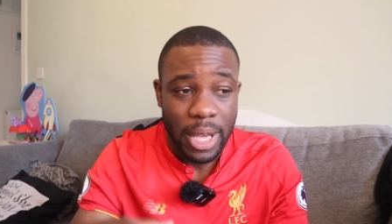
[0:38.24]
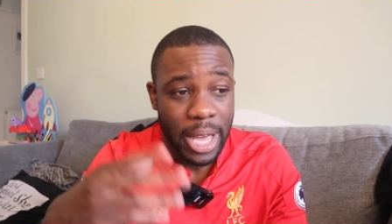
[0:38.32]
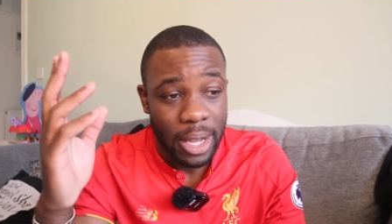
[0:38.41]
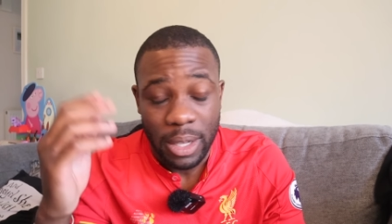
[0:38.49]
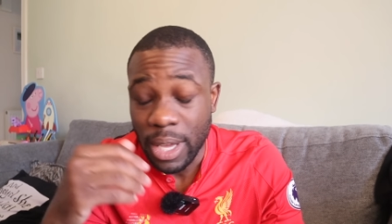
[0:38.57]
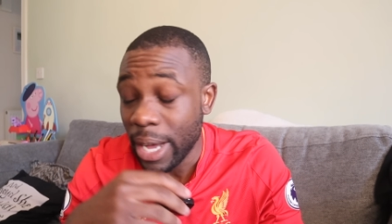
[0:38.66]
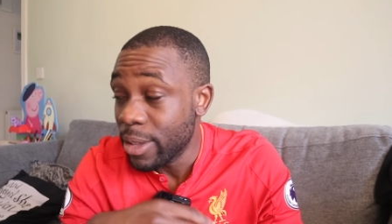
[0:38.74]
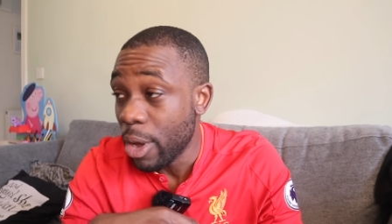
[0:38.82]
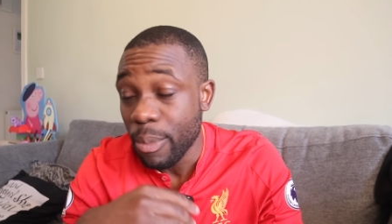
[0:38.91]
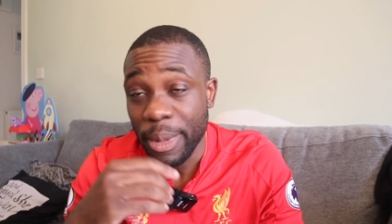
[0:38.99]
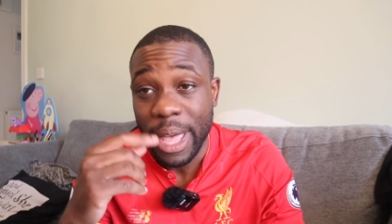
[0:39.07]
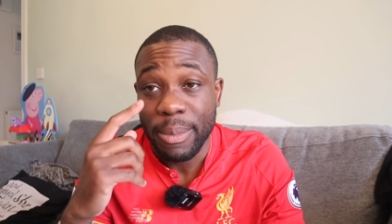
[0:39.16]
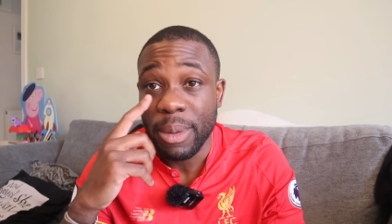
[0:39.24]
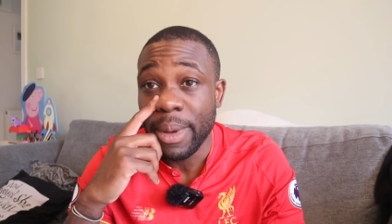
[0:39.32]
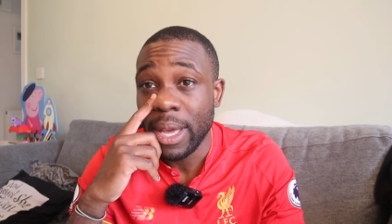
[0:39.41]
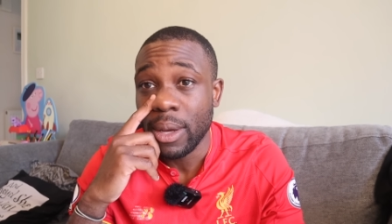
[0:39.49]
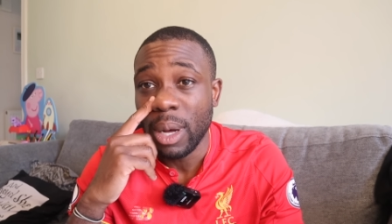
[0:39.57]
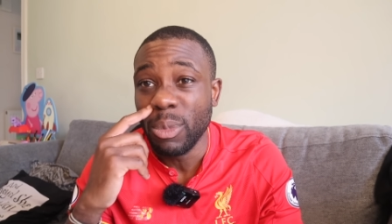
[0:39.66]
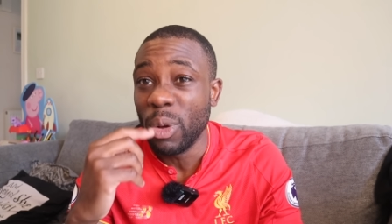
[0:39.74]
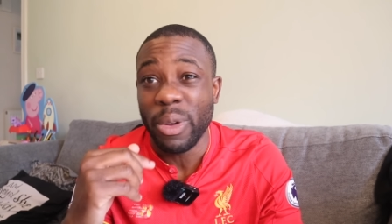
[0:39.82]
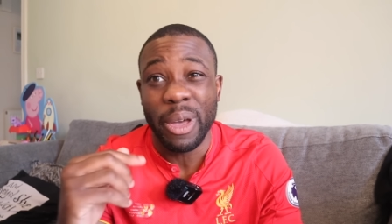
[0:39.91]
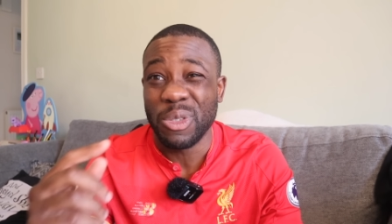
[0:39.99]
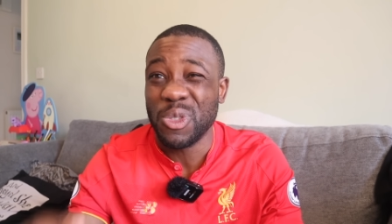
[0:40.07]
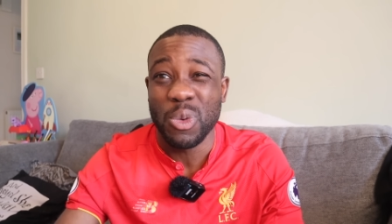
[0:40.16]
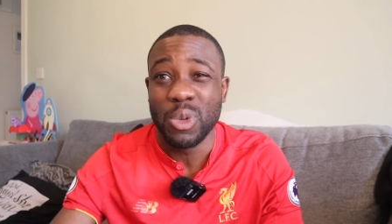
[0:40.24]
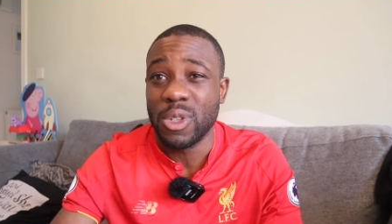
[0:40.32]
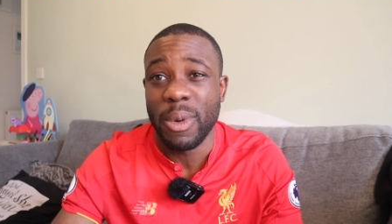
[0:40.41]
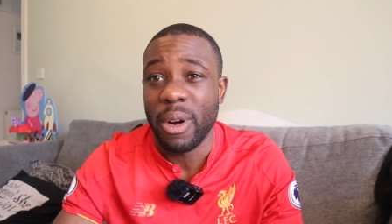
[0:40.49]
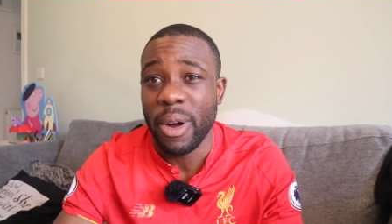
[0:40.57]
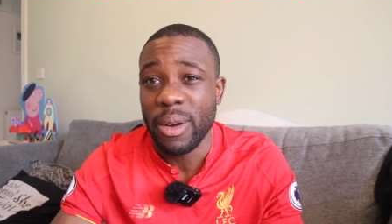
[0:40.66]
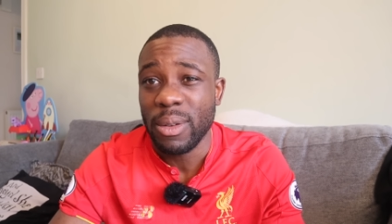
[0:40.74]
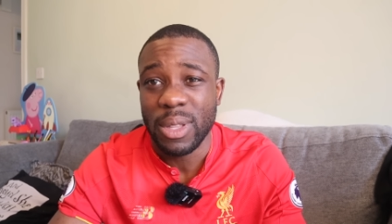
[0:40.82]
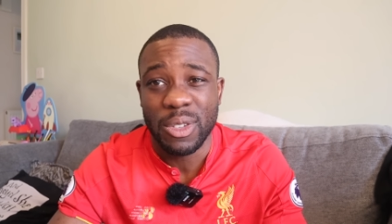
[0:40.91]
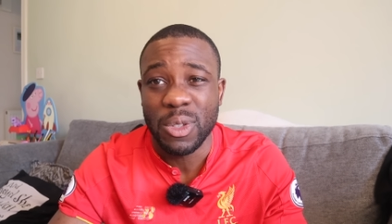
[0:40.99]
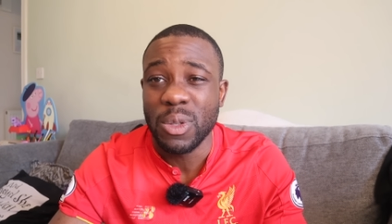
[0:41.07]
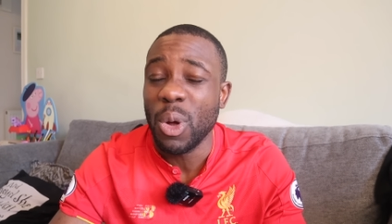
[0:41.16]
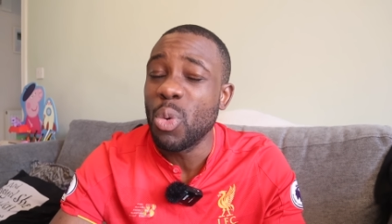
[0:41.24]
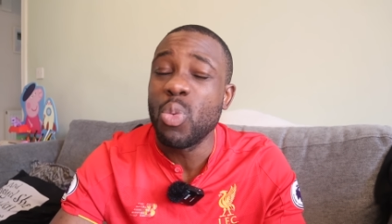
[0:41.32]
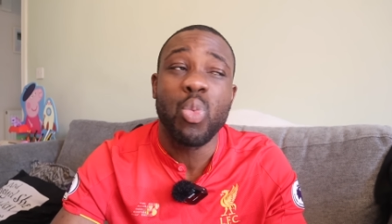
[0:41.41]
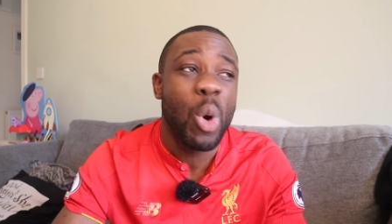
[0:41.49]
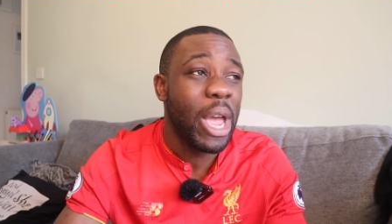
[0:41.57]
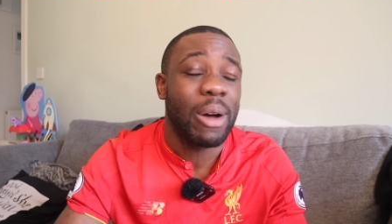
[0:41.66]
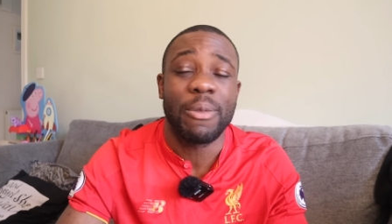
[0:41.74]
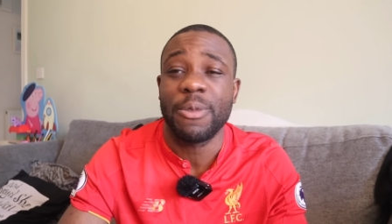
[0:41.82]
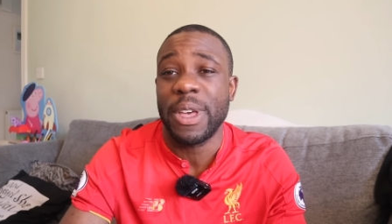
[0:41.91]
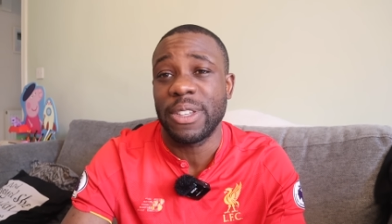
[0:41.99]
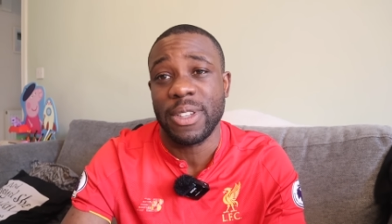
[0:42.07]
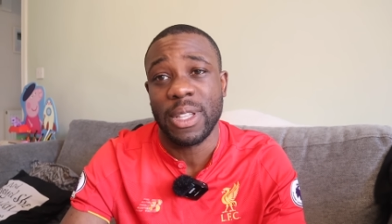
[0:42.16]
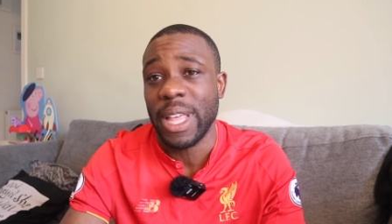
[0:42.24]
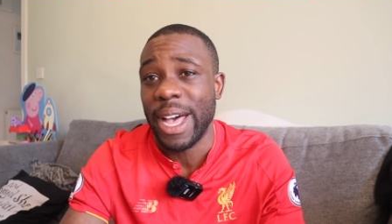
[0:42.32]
Yeah, I don't blame you, mate. I'm not going to school tomorrow. There's no way I'm facing